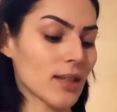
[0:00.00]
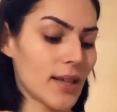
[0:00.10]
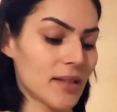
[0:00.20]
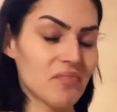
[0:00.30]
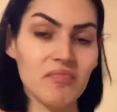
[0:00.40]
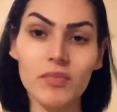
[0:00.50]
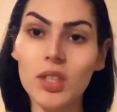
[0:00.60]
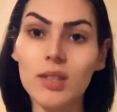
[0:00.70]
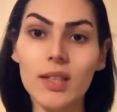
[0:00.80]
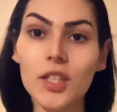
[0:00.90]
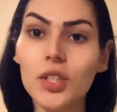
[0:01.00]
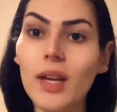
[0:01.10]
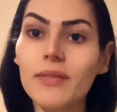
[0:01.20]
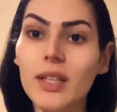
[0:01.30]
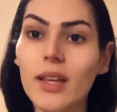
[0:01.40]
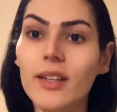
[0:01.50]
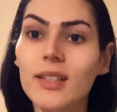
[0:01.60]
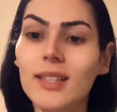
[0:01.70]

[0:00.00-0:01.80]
and just get your life together.